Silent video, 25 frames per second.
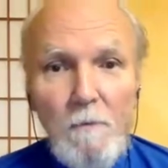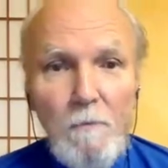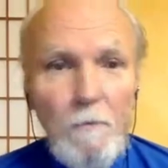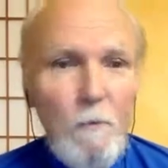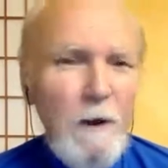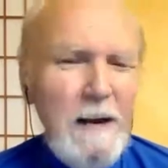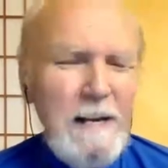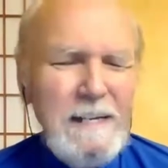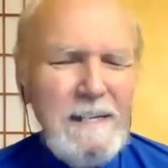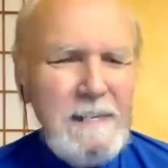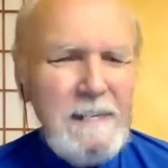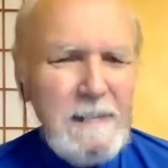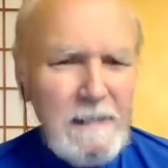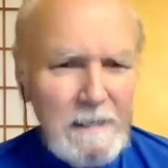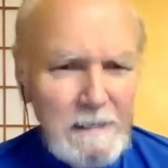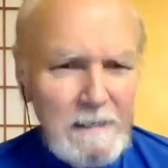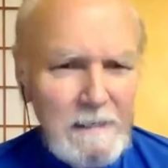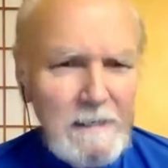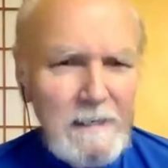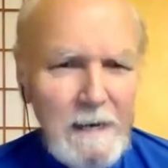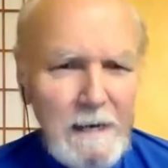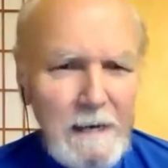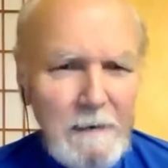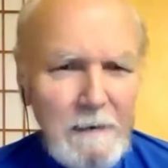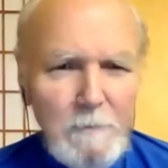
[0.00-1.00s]
wasting
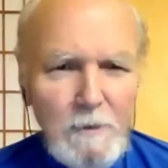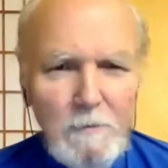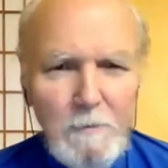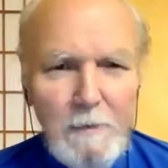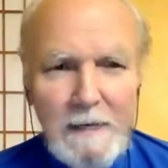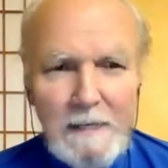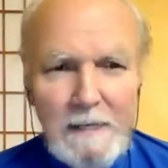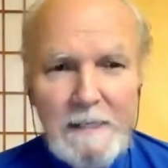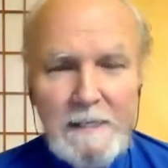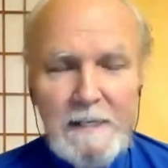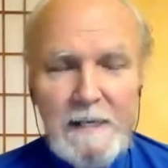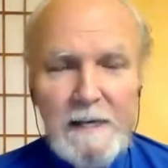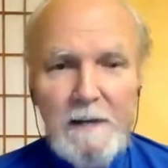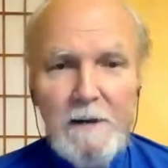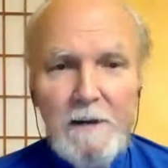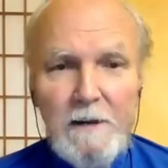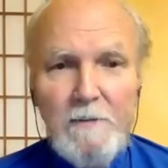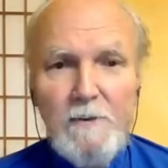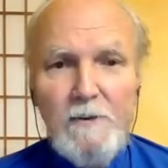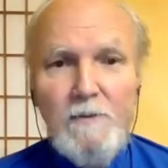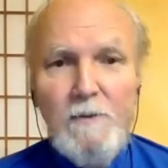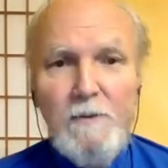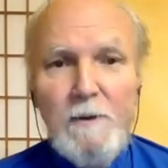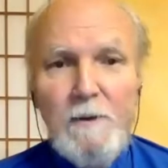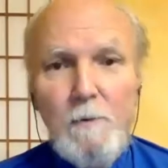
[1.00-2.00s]
time, you might say, on
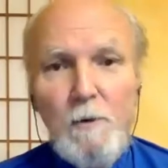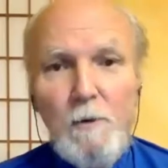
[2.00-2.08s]
the dream,